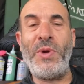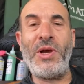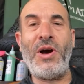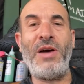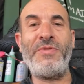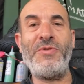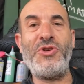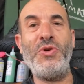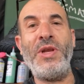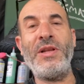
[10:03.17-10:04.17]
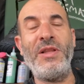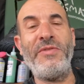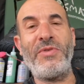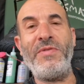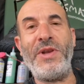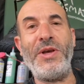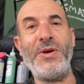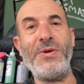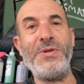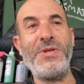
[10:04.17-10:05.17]
week off of shooting delivery
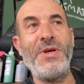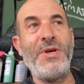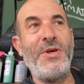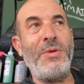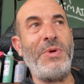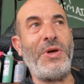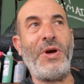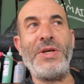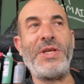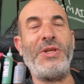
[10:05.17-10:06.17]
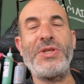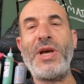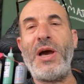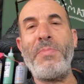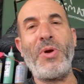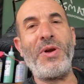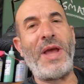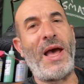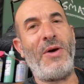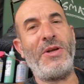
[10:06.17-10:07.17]
videos because I just got burnt
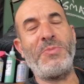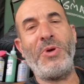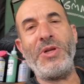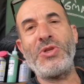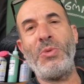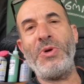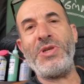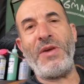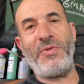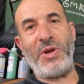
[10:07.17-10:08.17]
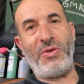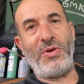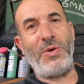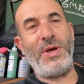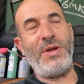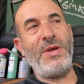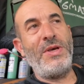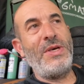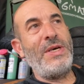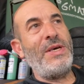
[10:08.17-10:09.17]
out. I was putting so much effort into it,
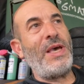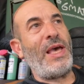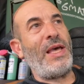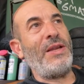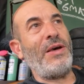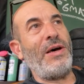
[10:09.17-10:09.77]
and